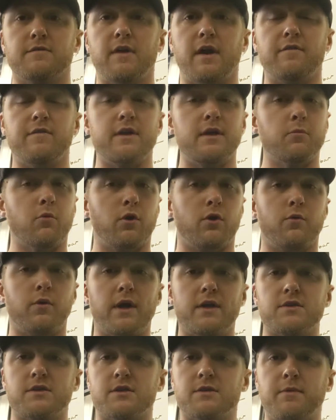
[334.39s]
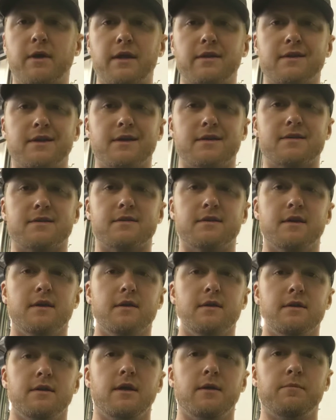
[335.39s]
If you have any more questions about this,
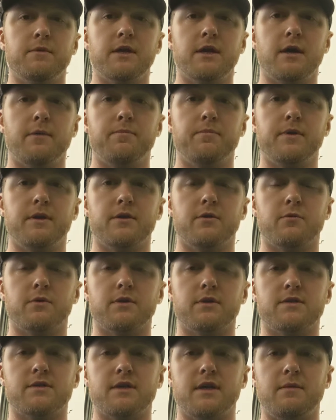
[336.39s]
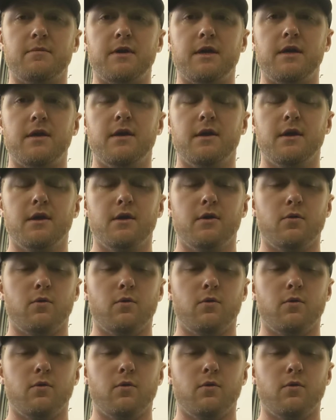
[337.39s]
hit me up either when you see me,